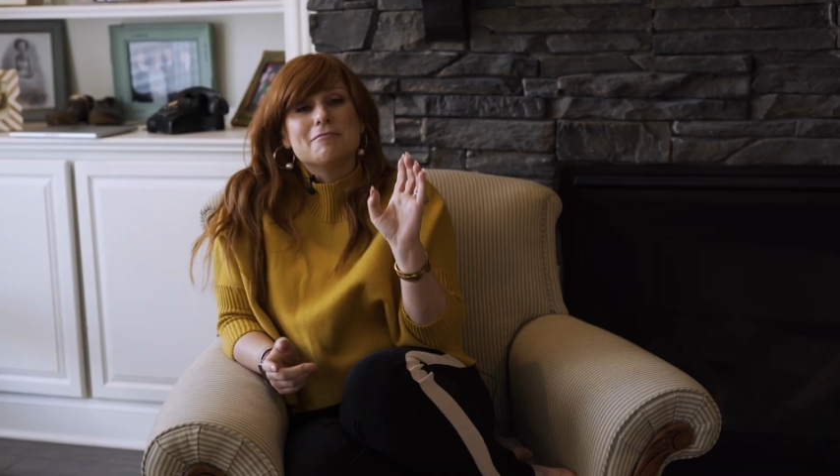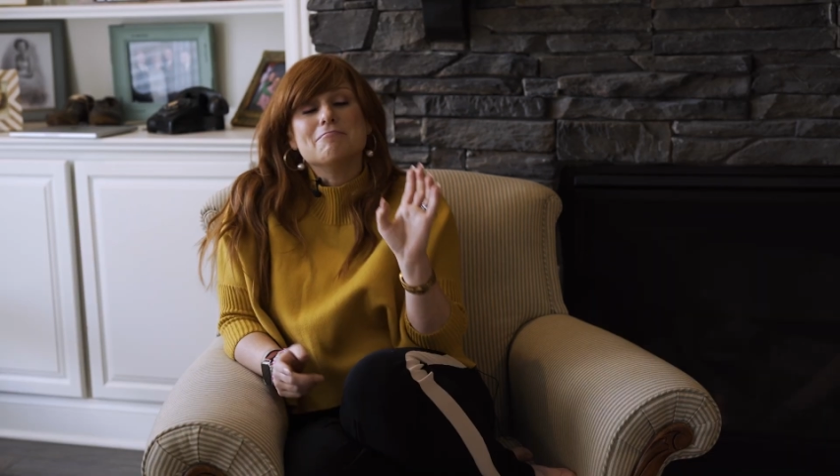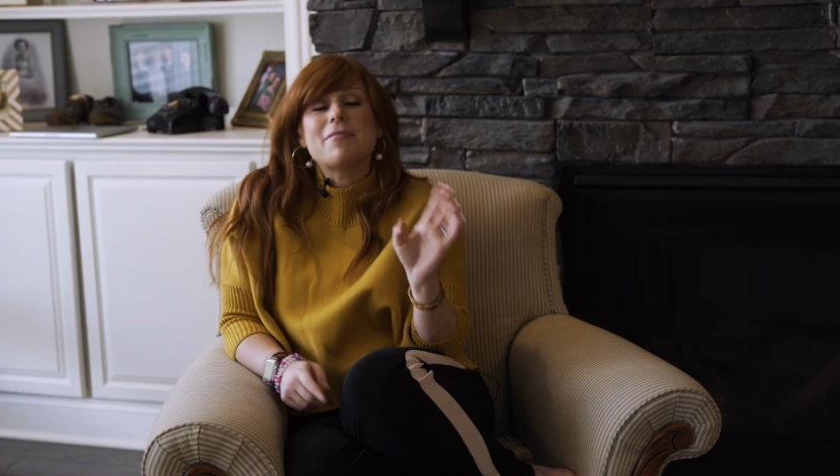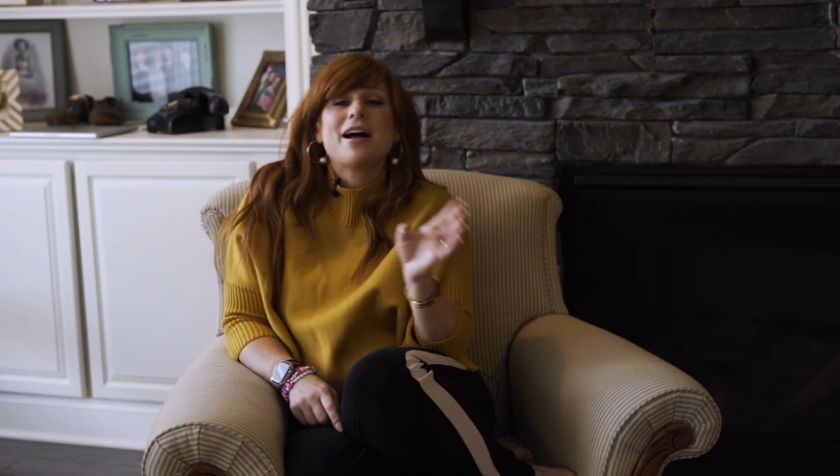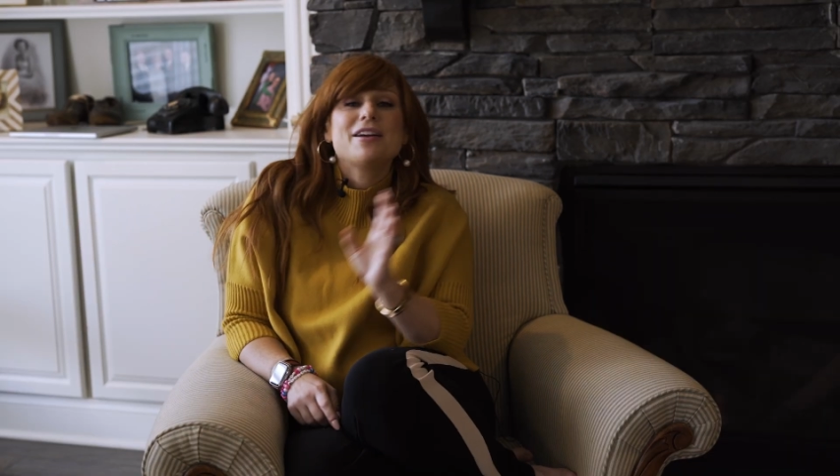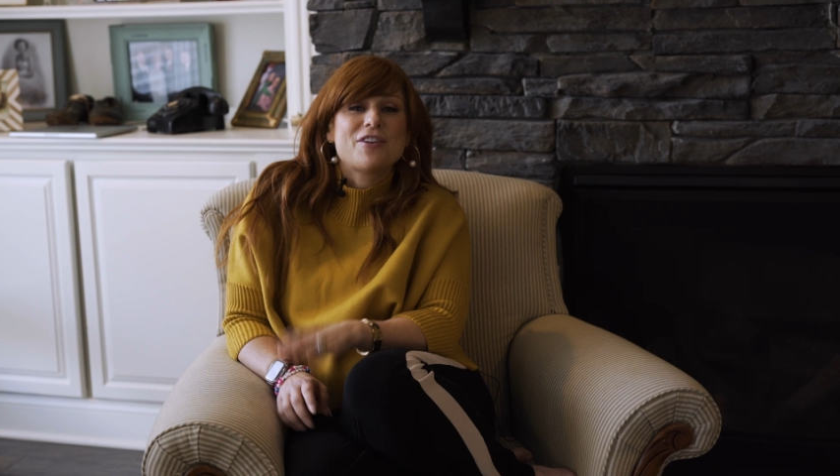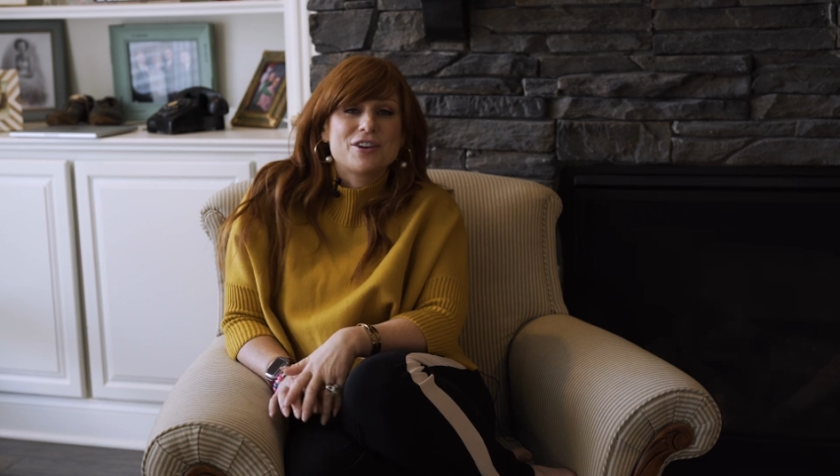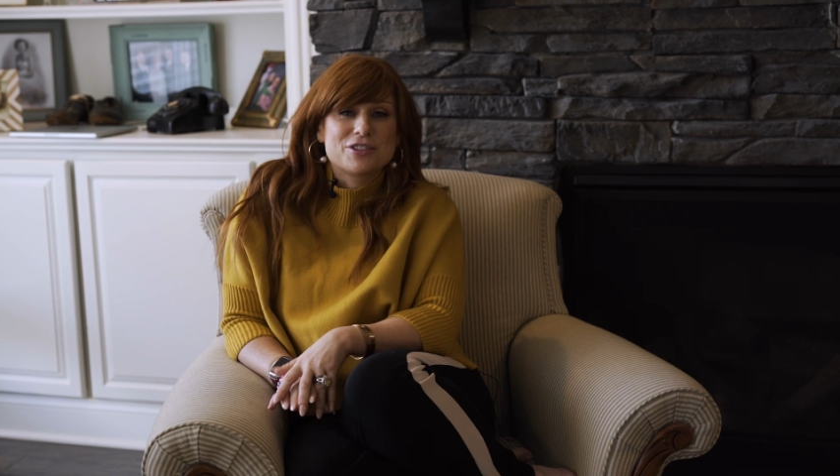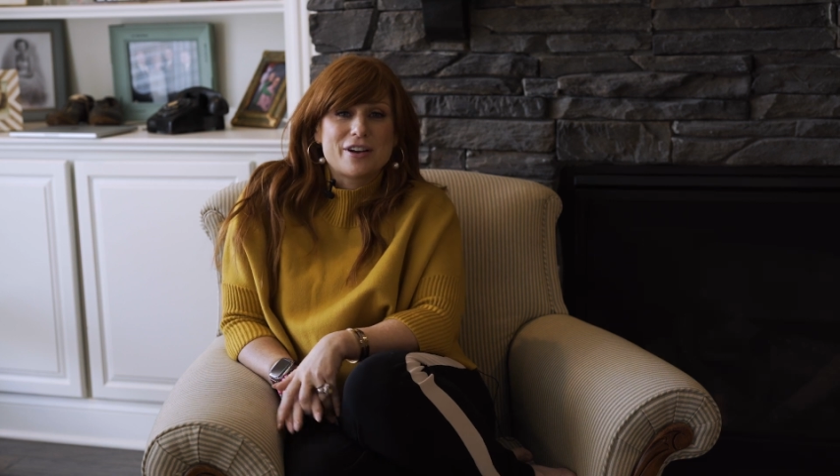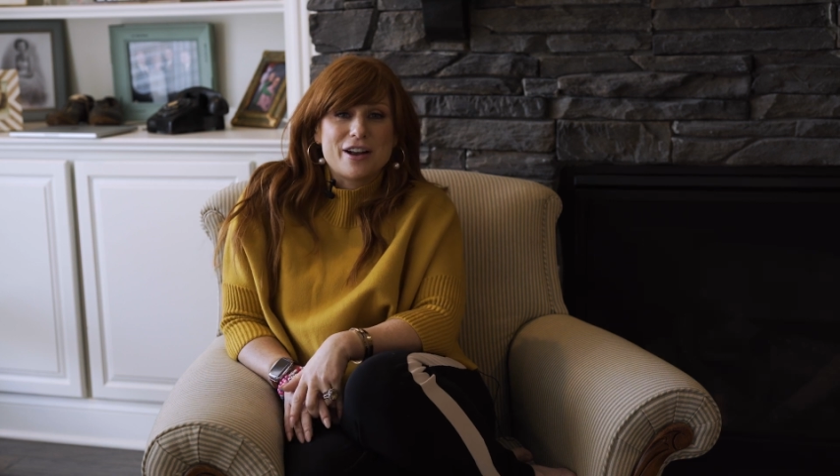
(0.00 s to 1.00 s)
My
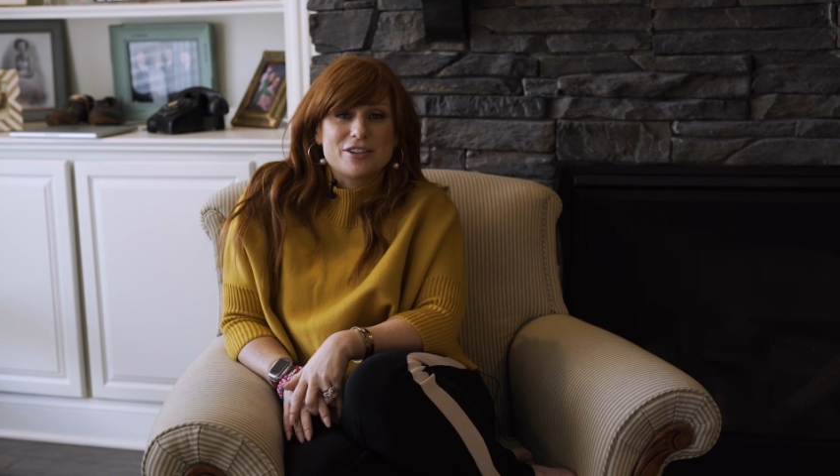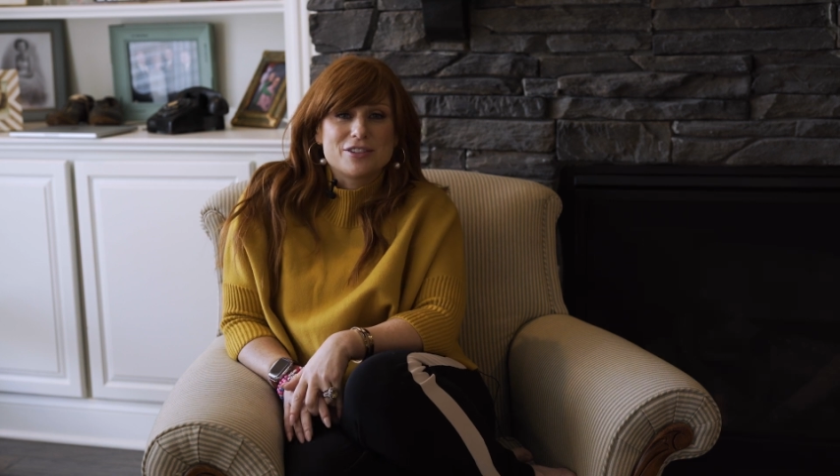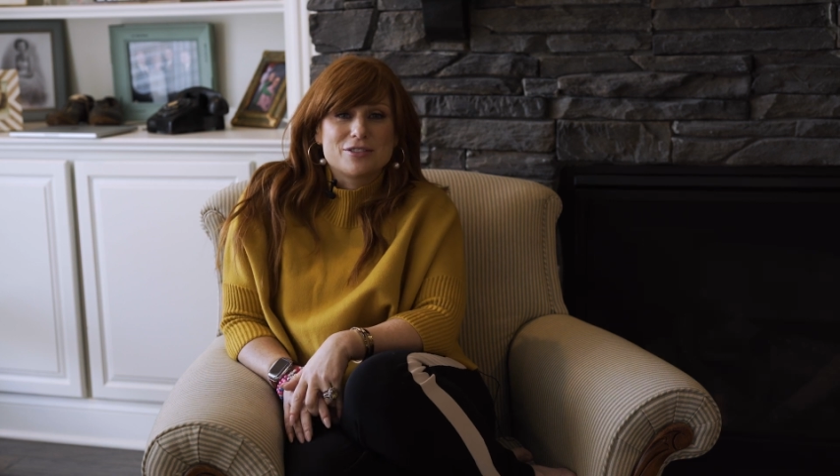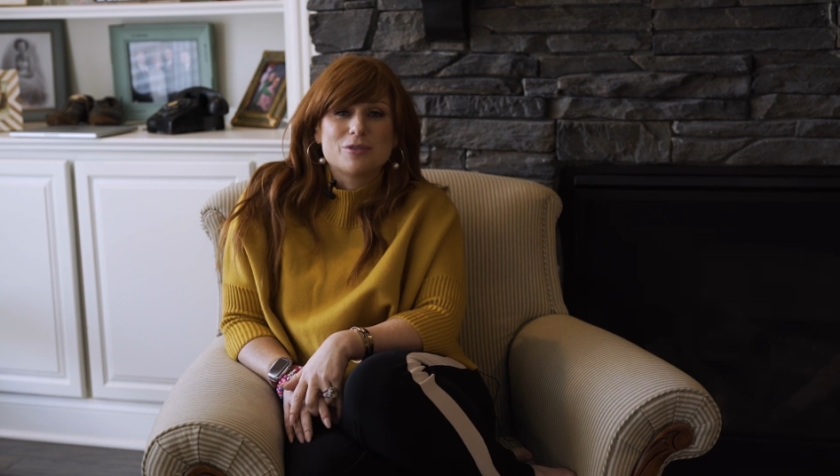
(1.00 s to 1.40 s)
first crush,